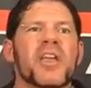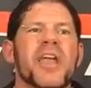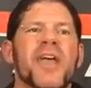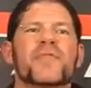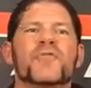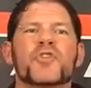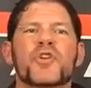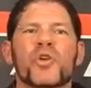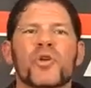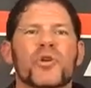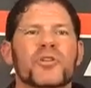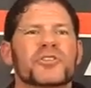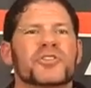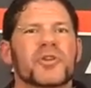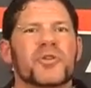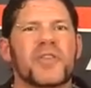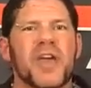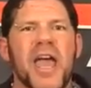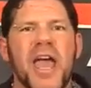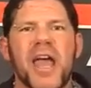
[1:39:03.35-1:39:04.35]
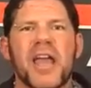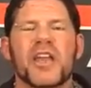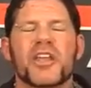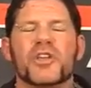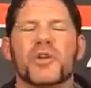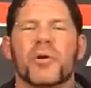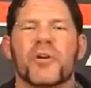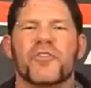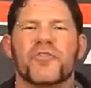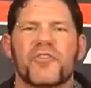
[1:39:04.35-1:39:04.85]
If you don't do that,
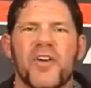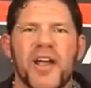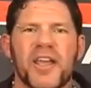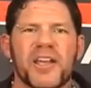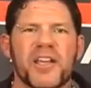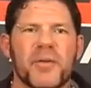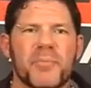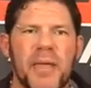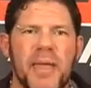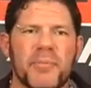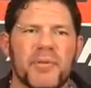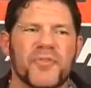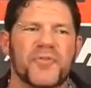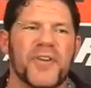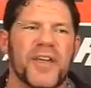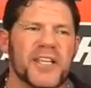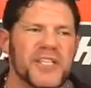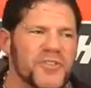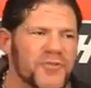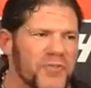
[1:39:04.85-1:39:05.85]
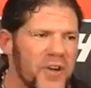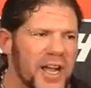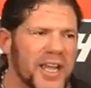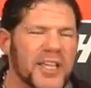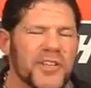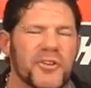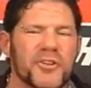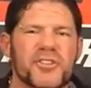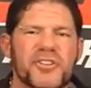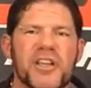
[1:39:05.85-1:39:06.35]
you are fucking the babyface,
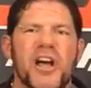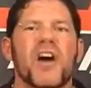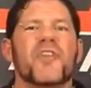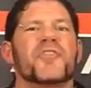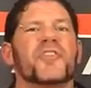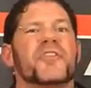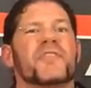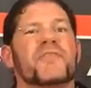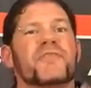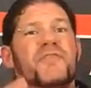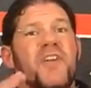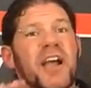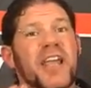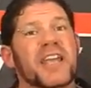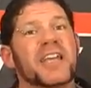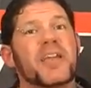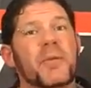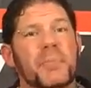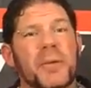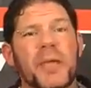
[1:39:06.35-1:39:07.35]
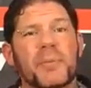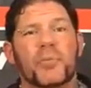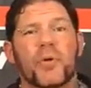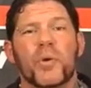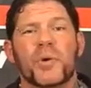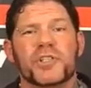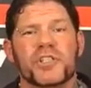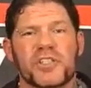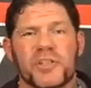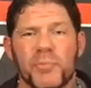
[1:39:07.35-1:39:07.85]
fucking yourself, and fucking the people,
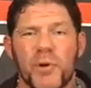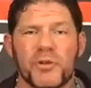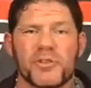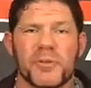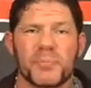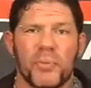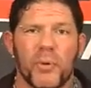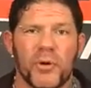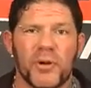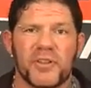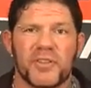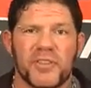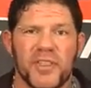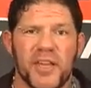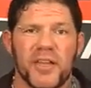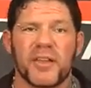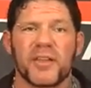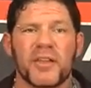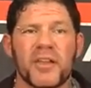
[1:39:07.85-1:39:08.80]
which is the most important thing.